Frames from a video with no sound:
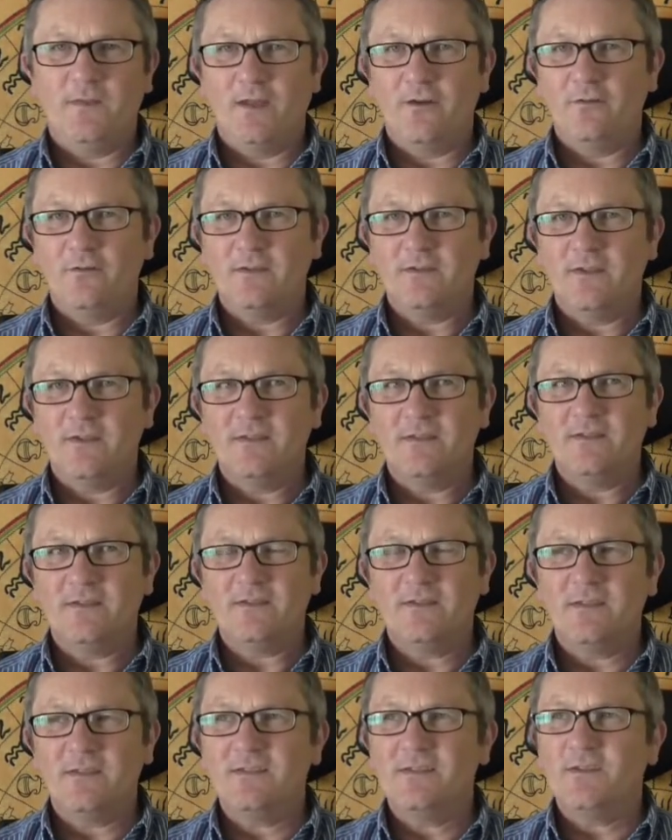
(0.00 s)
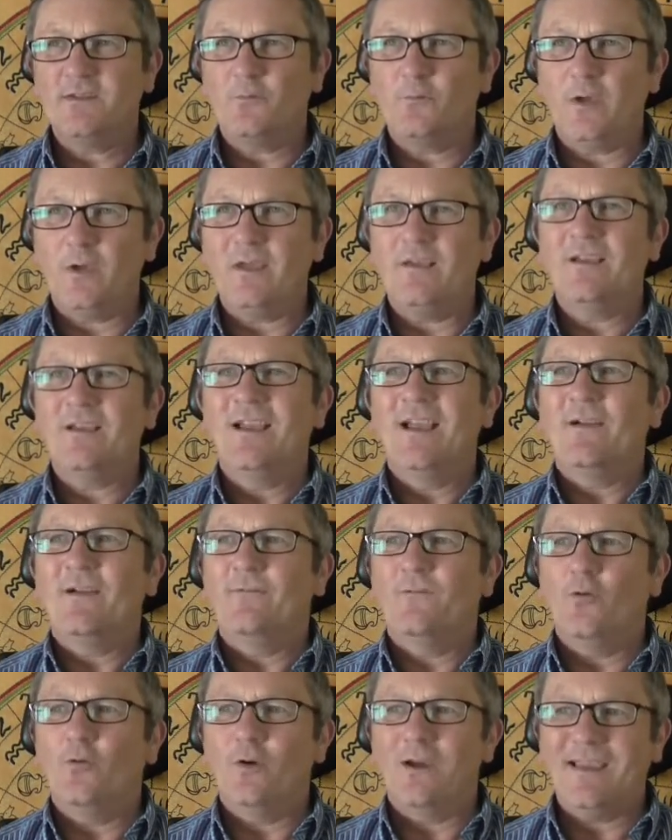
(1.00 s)
This is a week
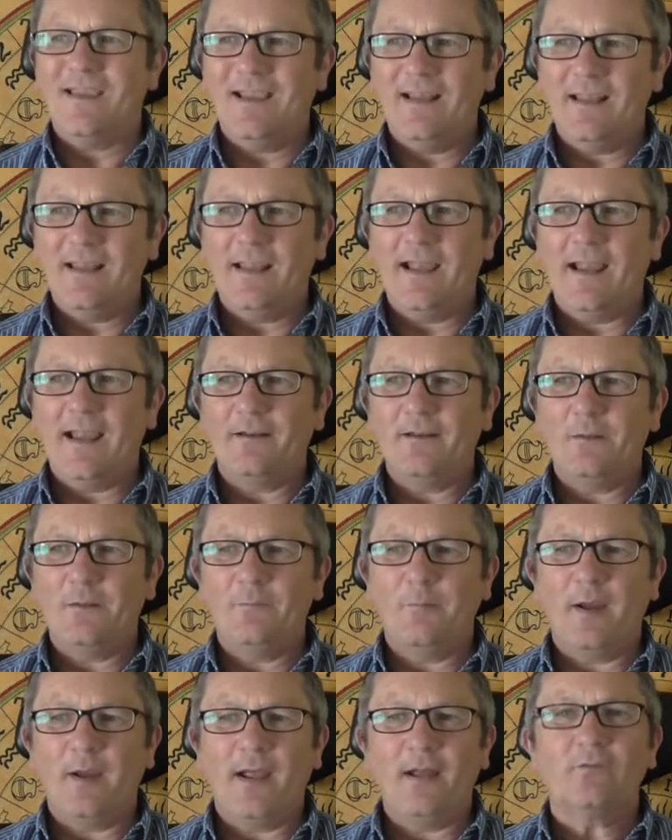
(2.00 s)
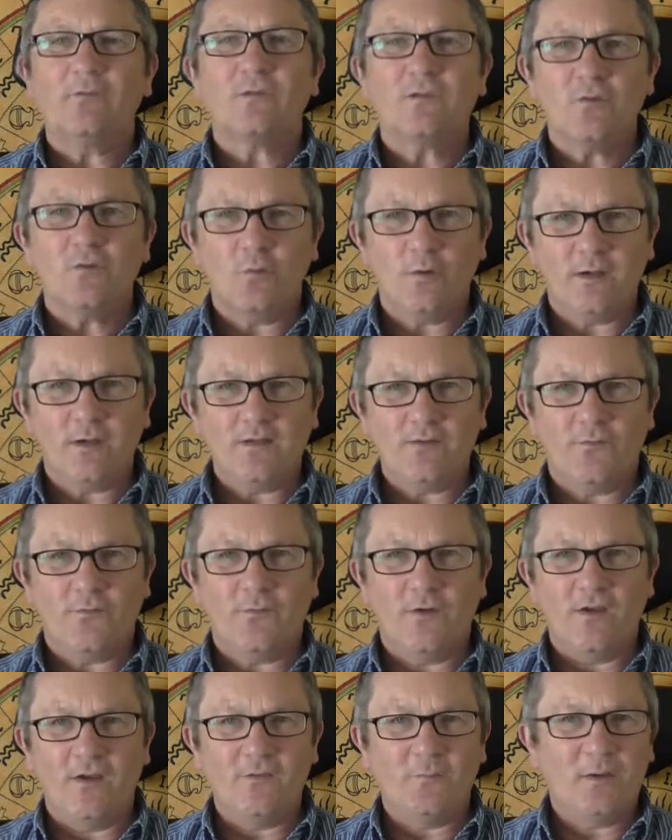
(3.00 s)
for getting out and about, talking to
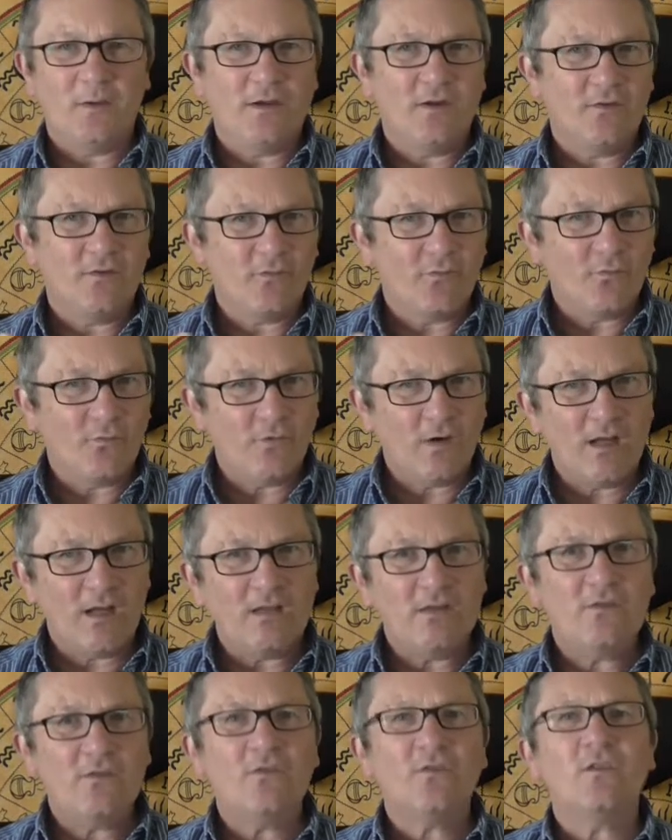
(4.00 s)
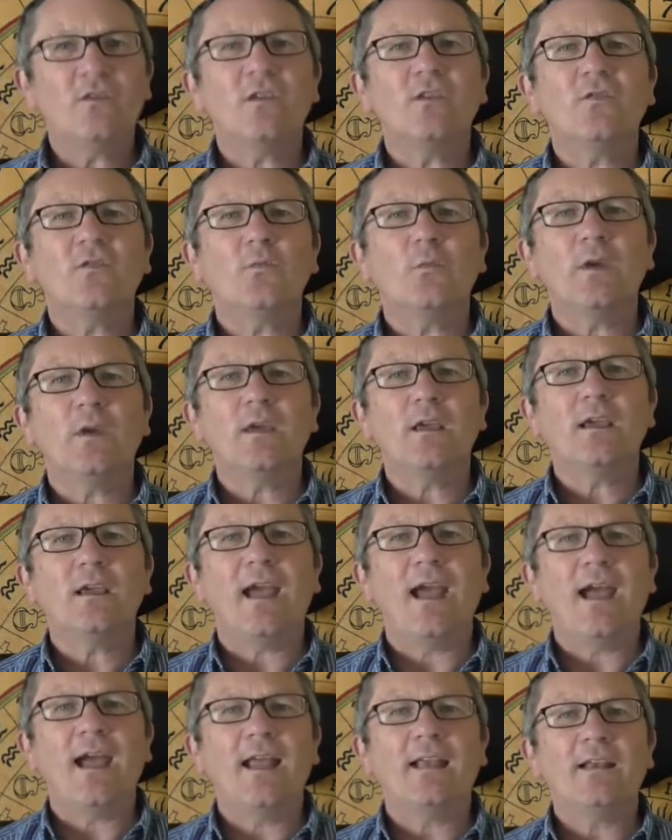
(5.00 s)
friends, because friends this week
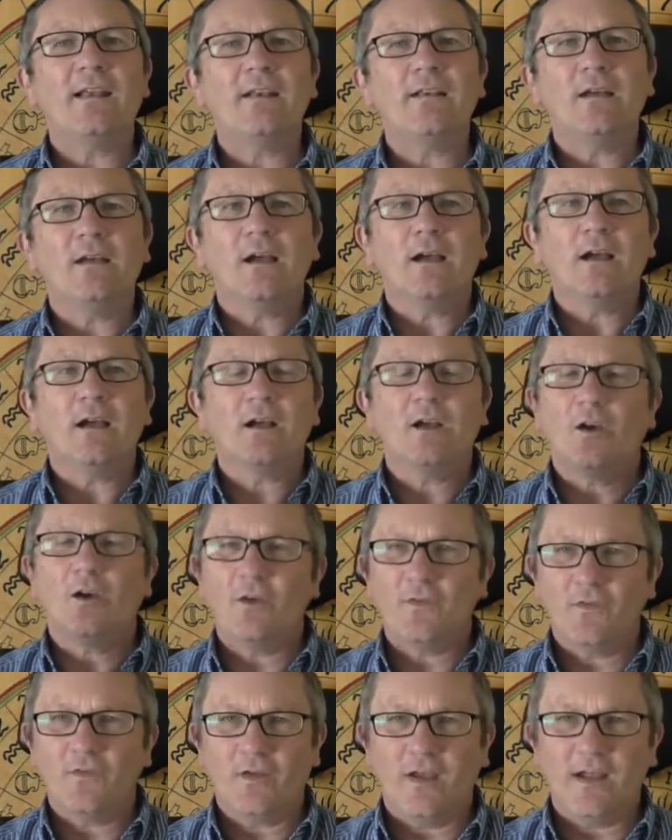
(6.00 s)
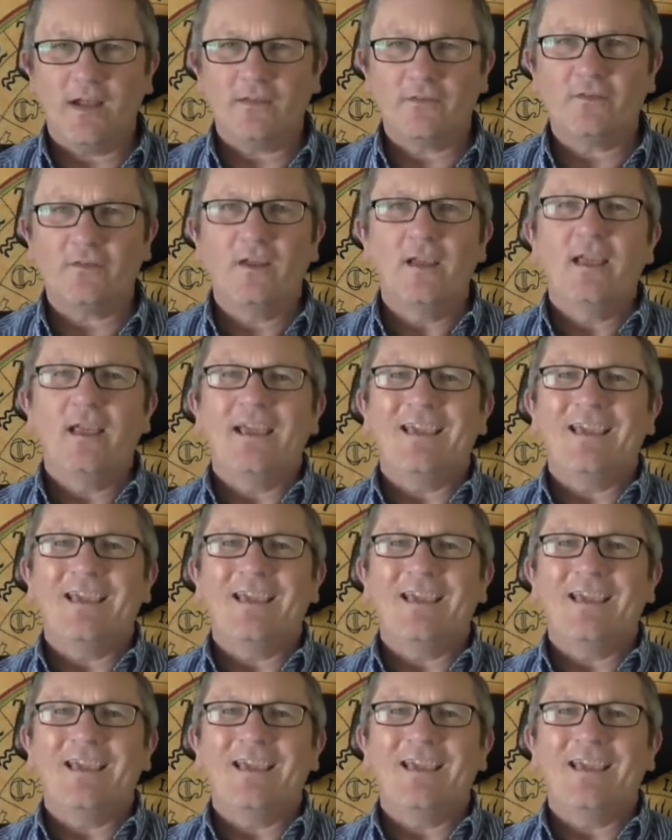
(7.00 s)
and contacts